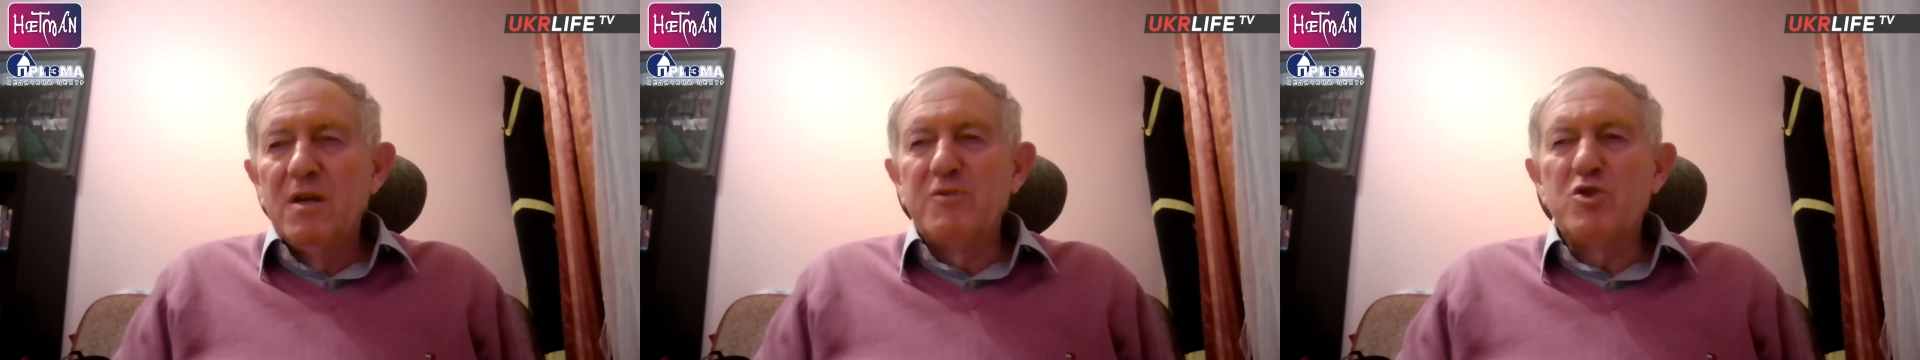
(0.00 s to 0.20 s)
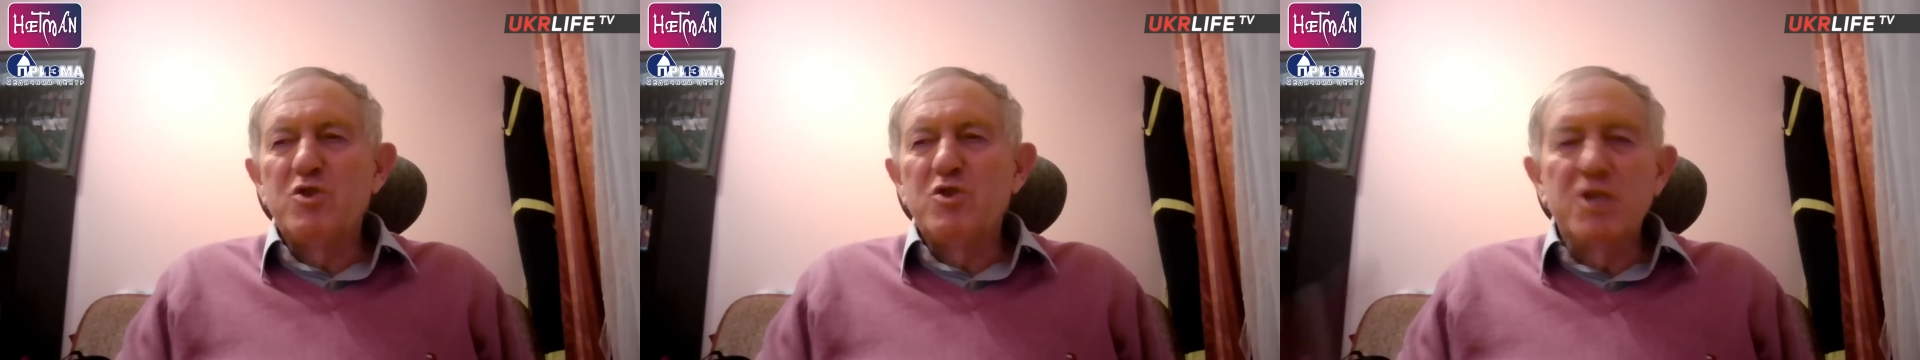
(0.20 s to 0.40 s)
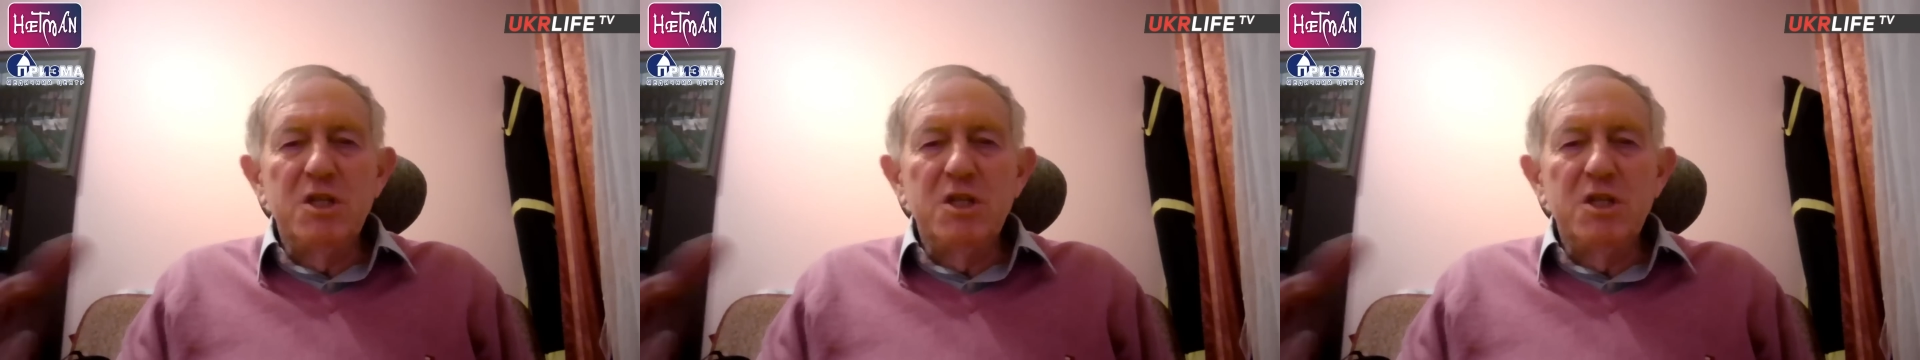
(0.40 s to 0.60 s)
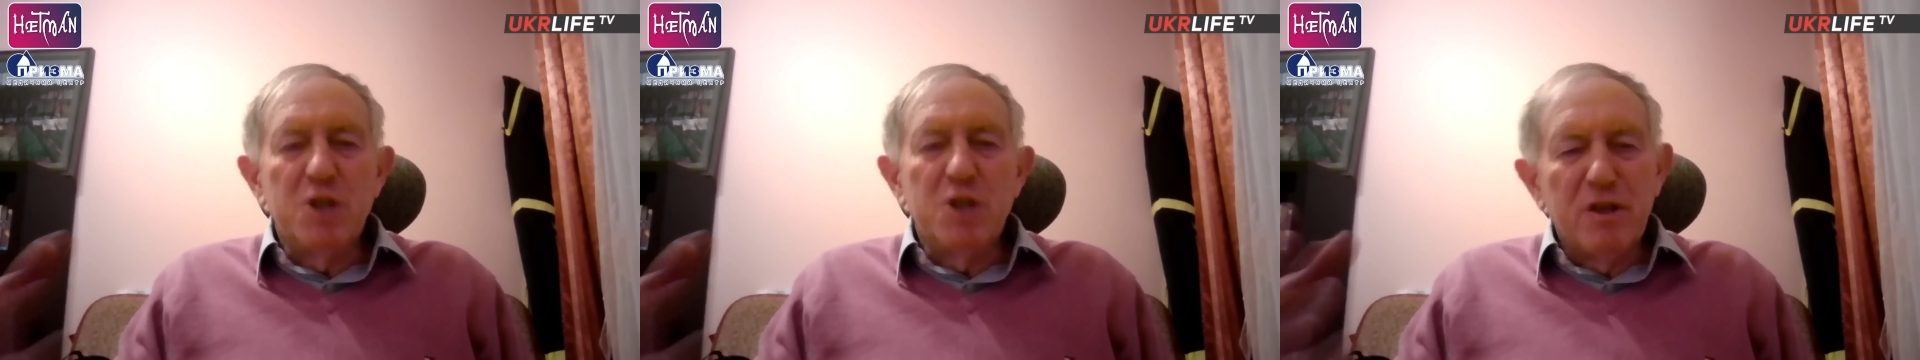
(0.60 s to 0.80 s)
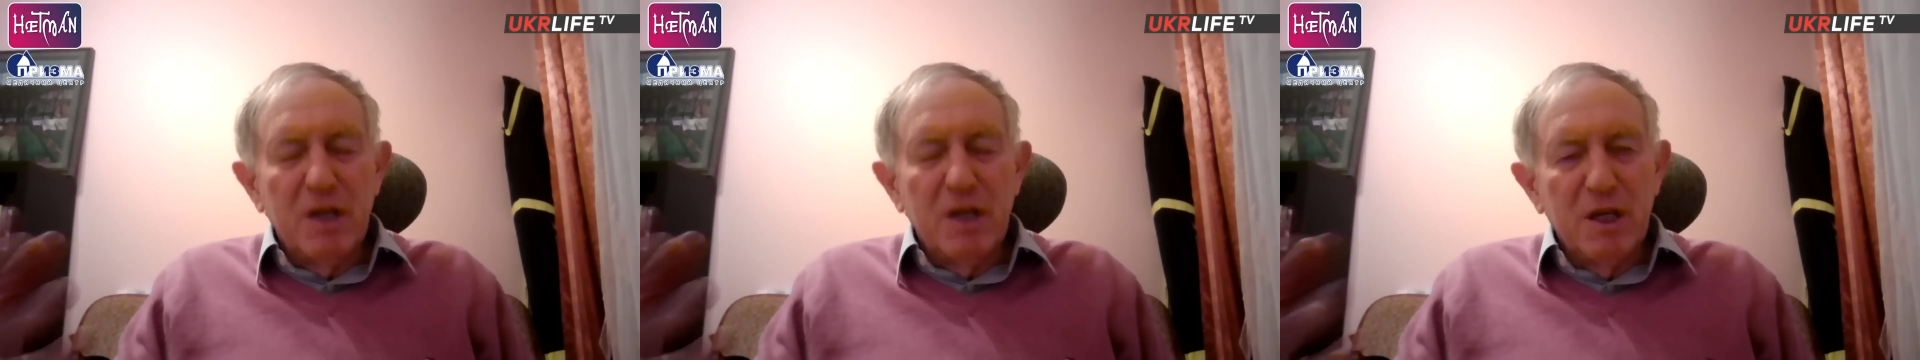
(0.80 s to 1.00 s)

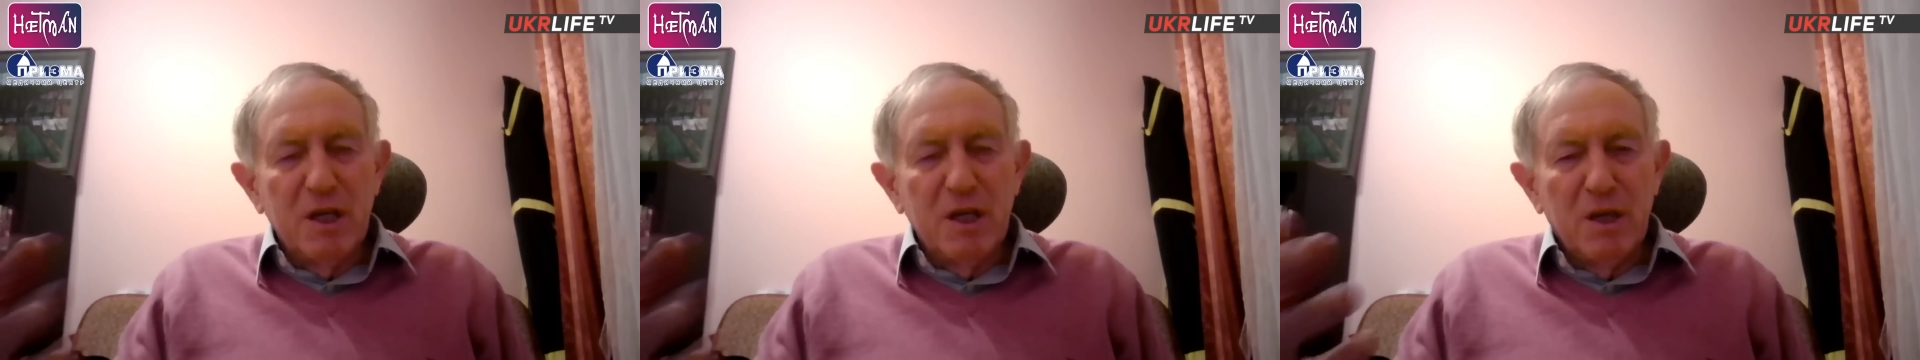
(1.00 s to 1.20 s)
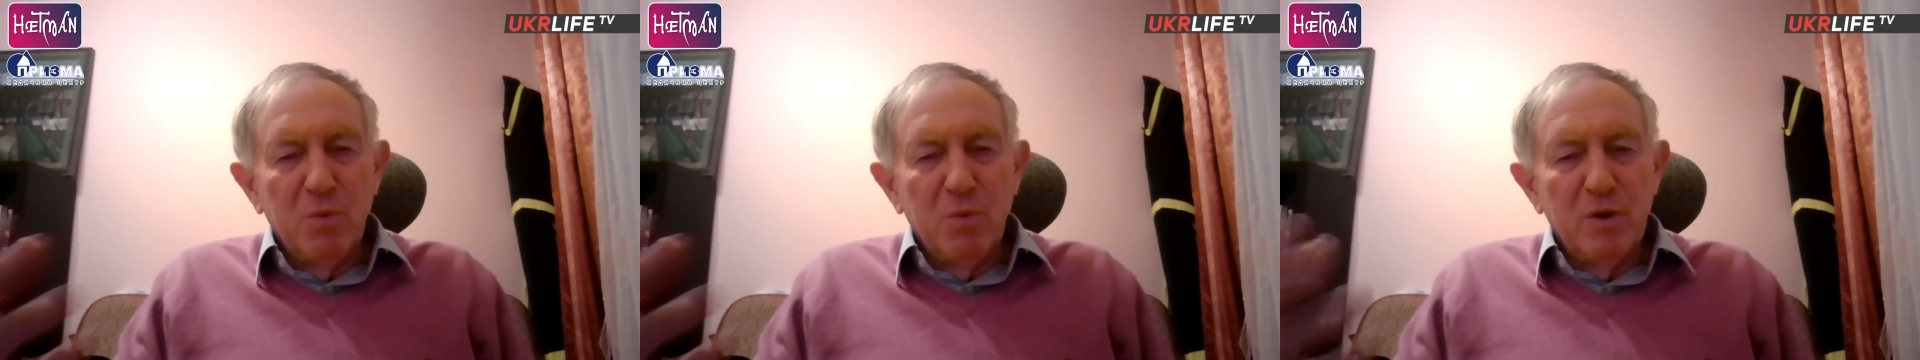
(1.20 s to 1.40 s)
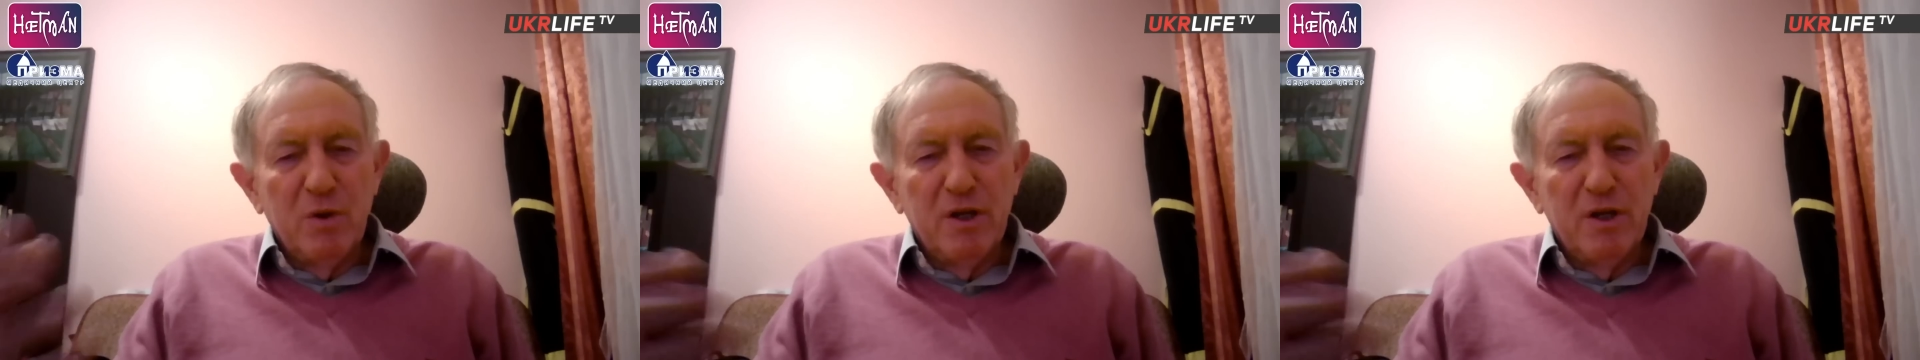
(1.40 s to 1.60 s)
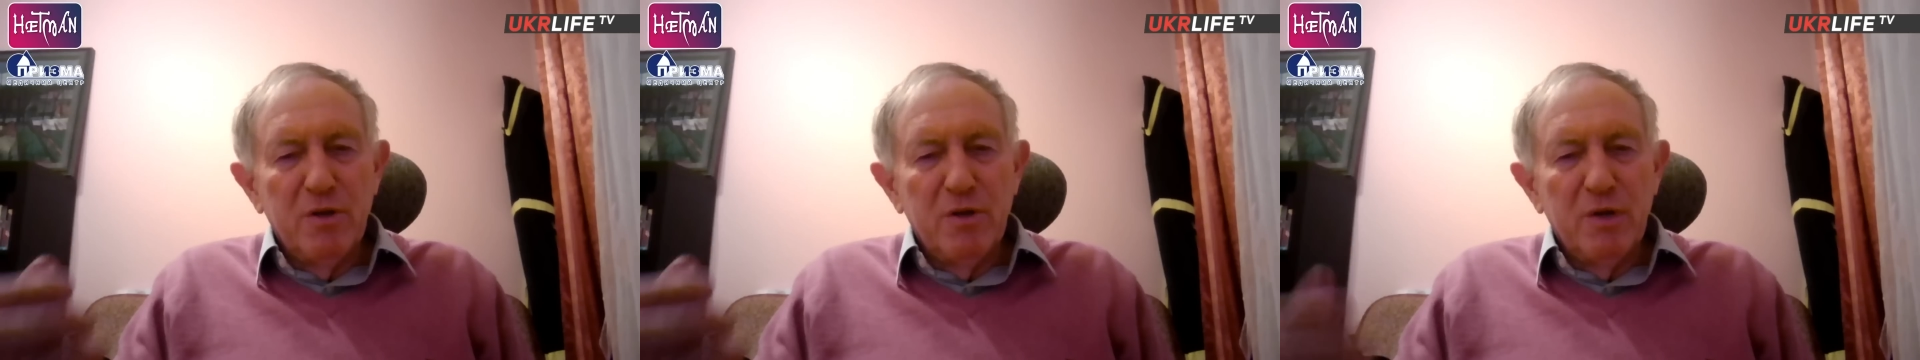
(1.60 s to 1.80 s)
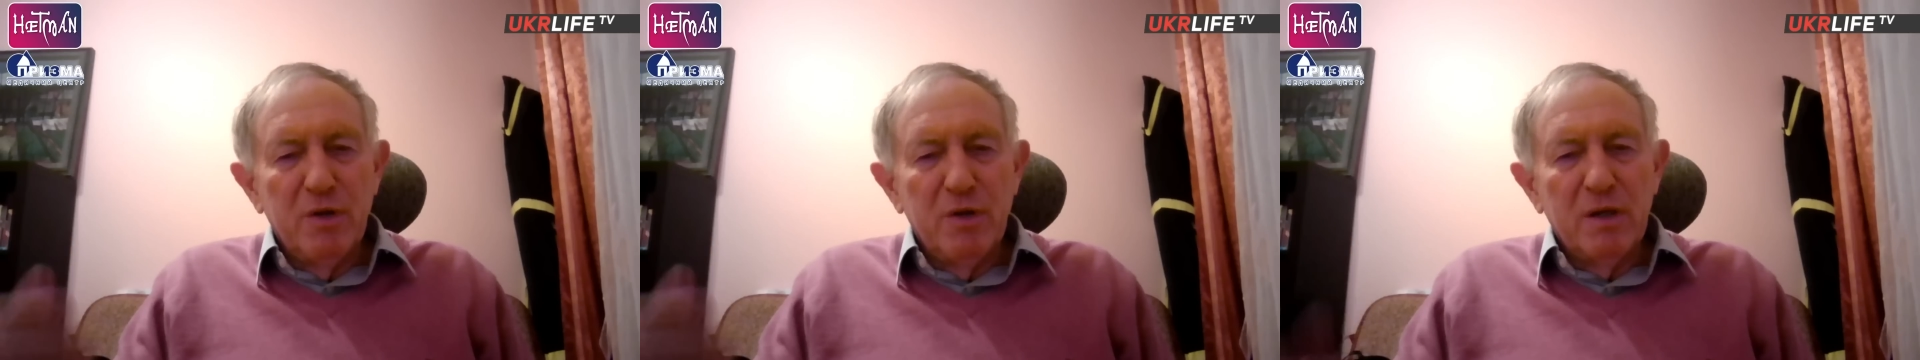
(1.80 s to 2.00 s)
strategic thinking in what
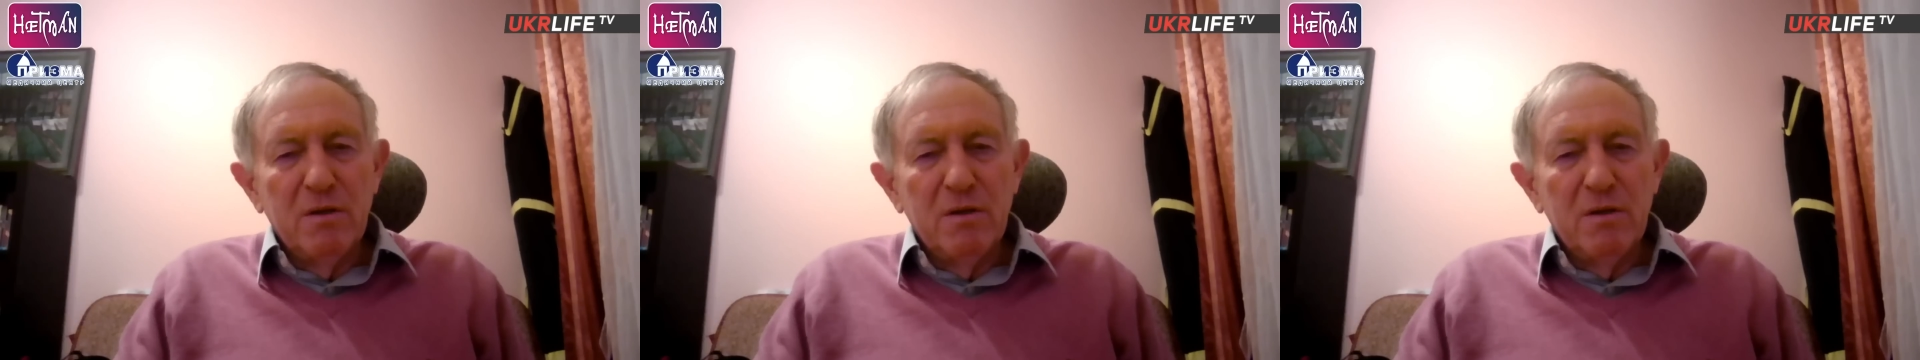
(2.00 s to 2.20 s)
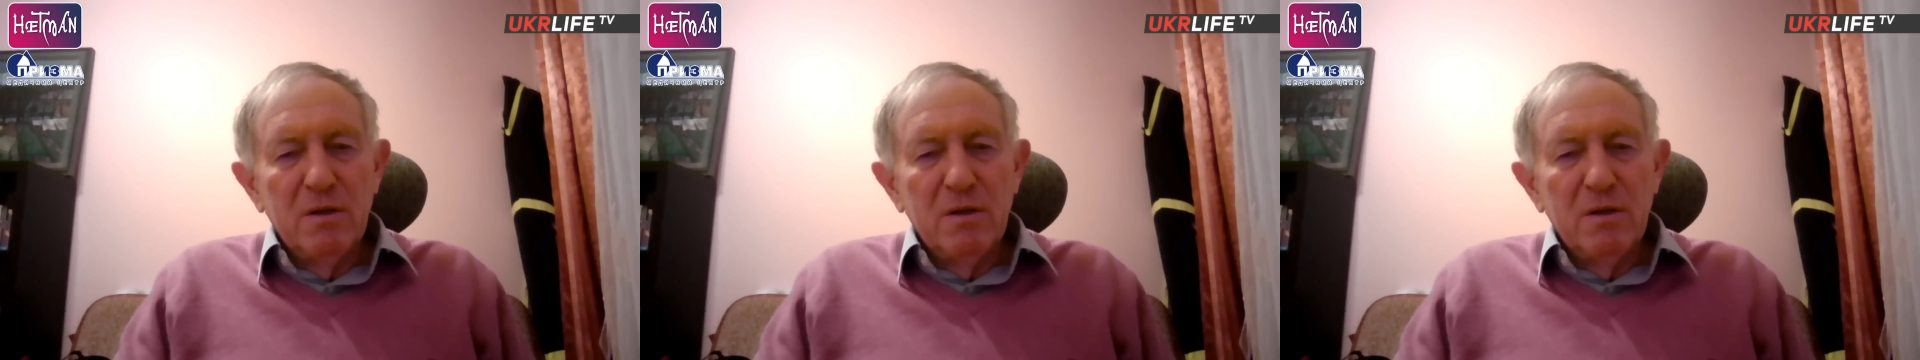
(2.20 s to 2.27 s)
they're doing.